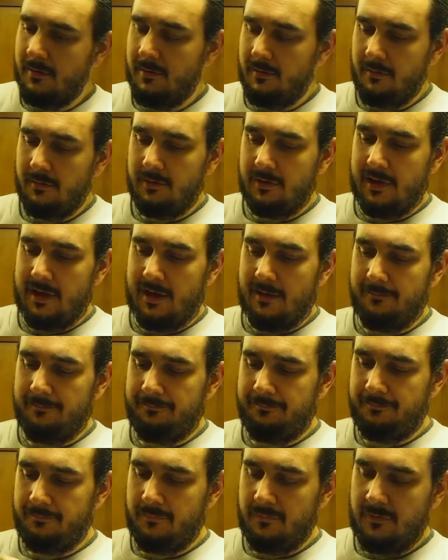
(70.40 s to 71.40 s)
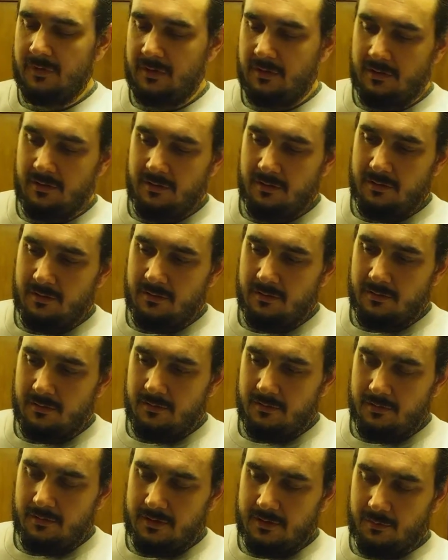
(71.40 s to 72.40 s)
yeah,
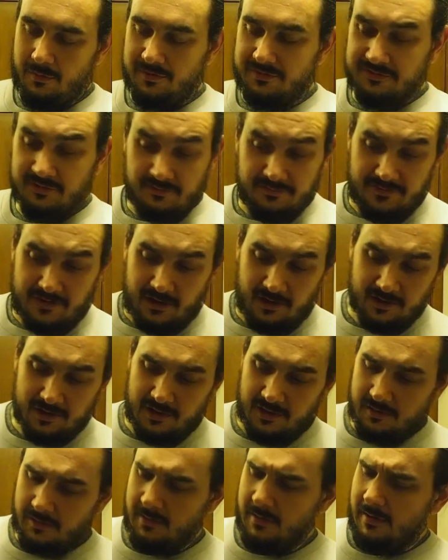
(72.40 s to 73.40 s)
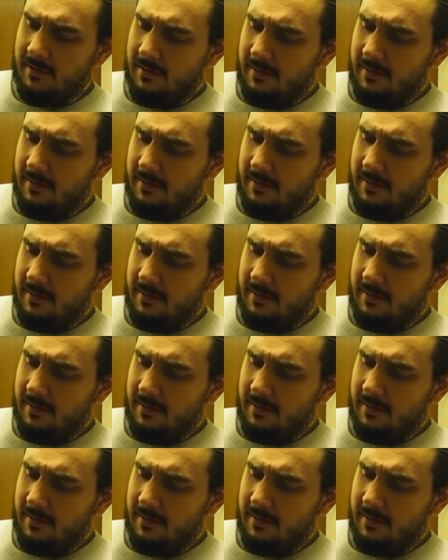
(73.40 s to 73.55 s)
it would have still fired again,